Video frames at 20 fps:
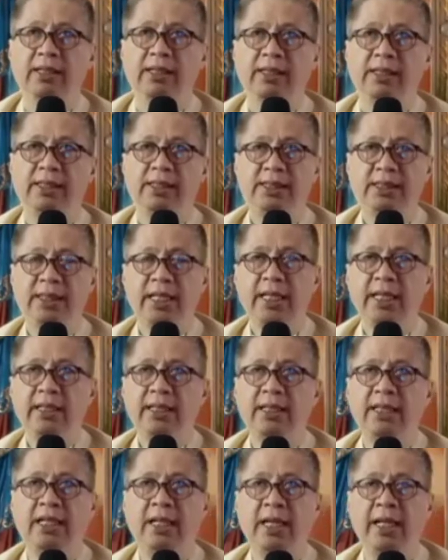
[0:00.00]
Saint
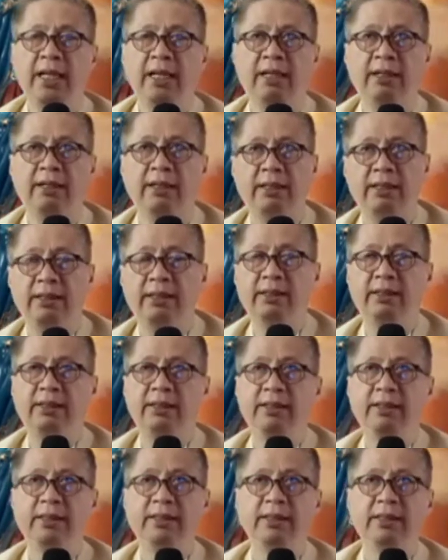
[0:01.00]
Clare
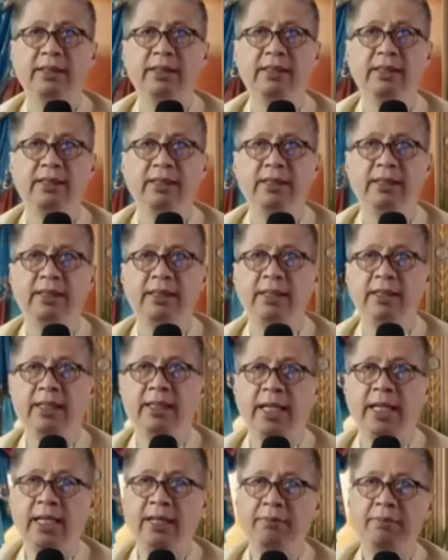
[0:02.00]

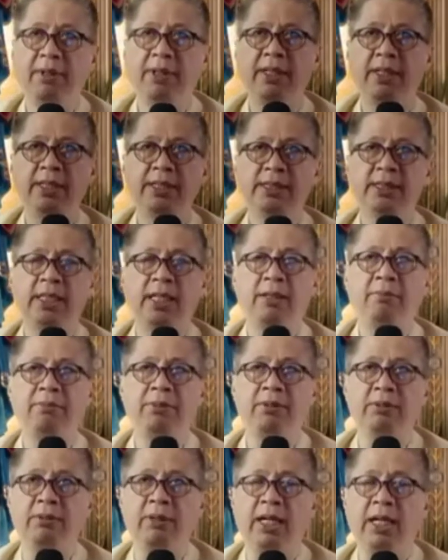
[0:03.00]
gave herself
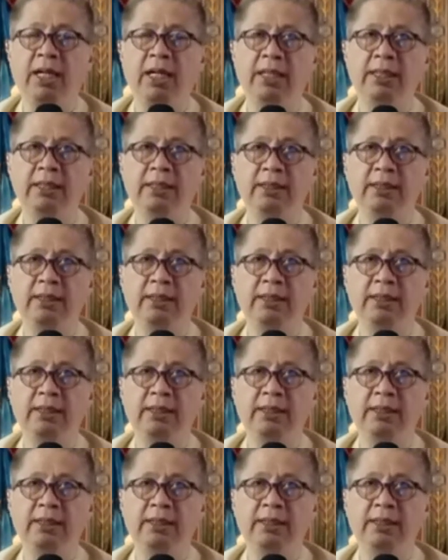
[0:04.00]
to God,